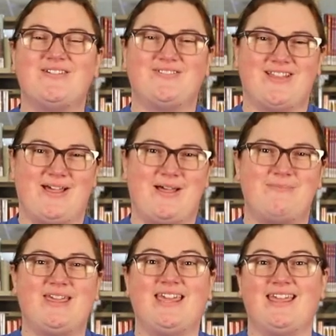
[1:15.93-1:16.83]

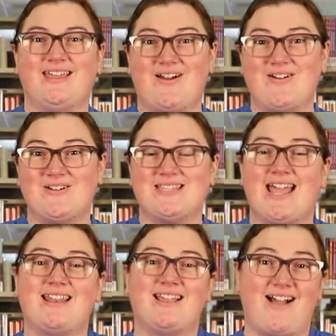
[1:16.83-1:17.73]
flamingos
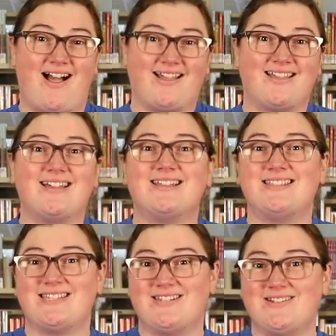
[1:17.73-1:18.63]
and
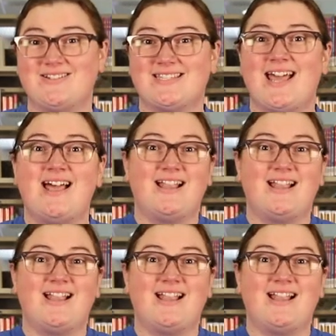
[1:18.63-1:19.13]
cockatoos,